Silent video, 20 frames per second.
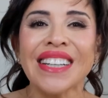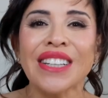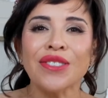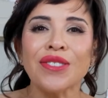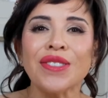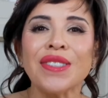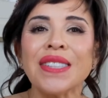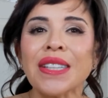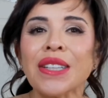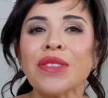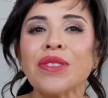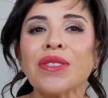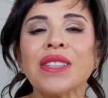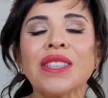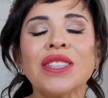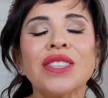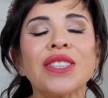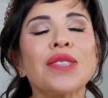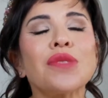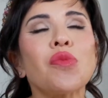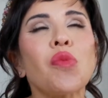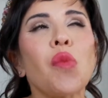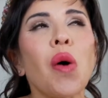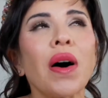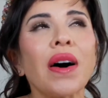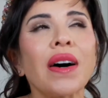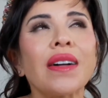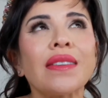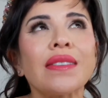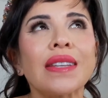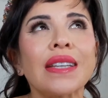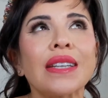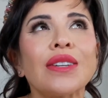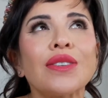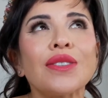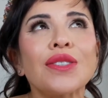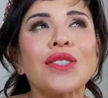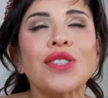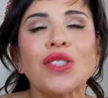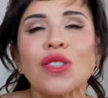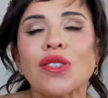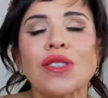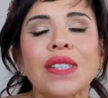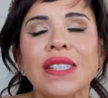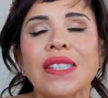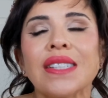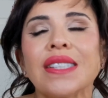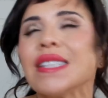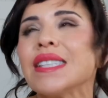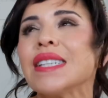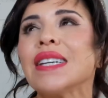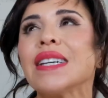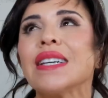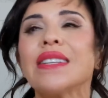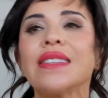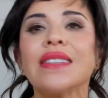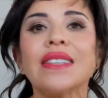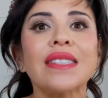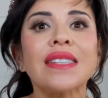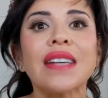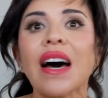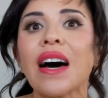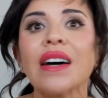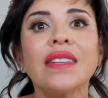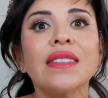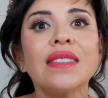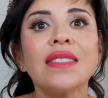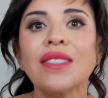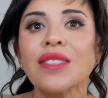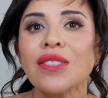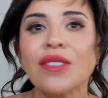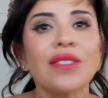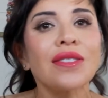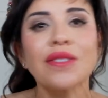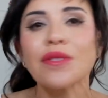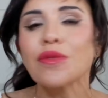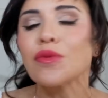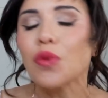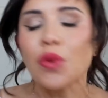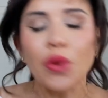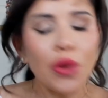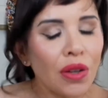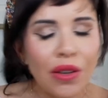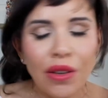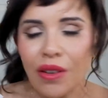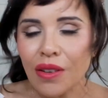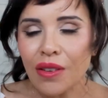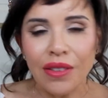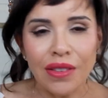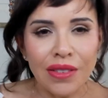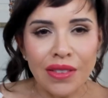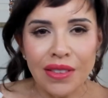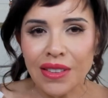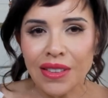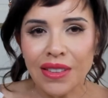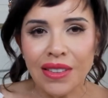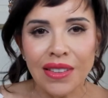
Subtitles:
who secretly just want a little certainty in this uncertain world.